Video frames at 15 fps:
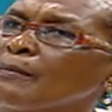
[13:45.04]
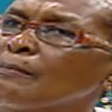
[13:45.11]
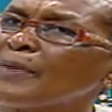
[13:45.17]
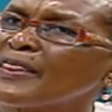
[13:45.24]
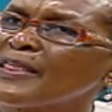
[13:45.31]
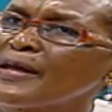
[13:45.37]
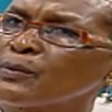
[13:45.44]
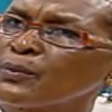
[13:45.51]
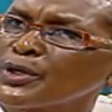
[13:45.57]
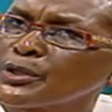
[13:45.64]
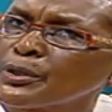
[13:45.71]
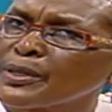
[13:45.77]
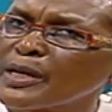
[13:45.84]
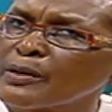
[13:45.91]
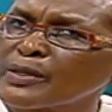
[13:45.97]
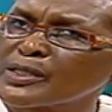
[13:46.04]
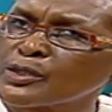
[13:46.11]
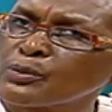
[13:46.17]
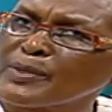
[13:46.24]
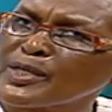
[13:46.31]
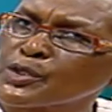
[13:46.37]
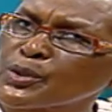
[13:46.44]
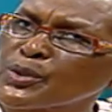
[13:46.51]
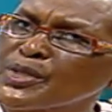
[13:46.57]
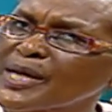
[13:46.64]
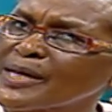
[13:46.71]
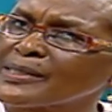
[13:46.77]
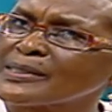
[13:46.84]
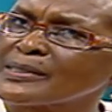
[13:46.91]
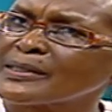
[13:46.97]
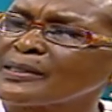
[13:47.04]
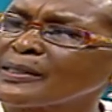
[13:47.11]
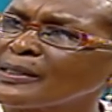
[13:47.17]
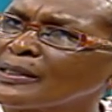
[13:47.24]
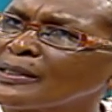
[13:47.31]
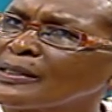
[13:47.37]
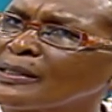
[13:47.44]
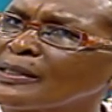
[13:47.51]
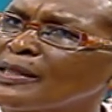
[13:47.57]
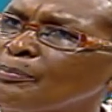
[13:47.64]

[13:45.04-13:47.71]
But then now that you mentioned that, the